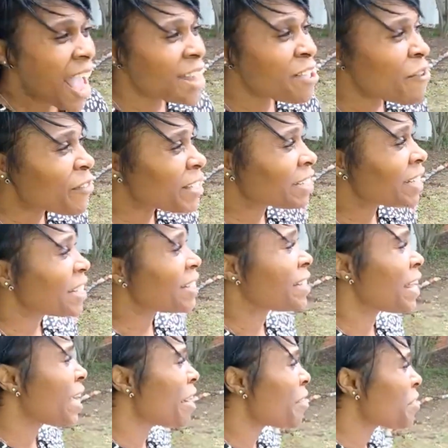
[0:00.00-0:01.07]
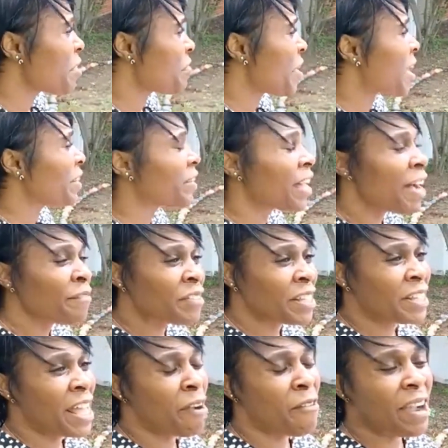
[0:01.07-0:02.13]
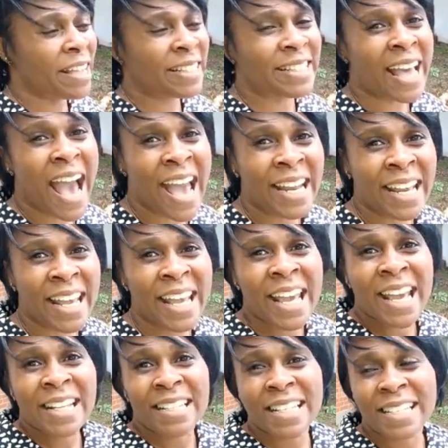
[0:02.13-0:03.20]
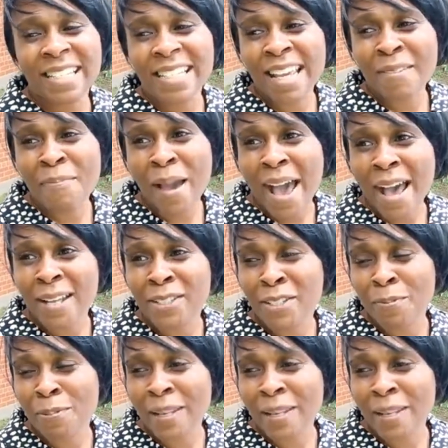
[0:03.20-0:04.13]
And you could just tell that they loved it. They were excited to see Pastor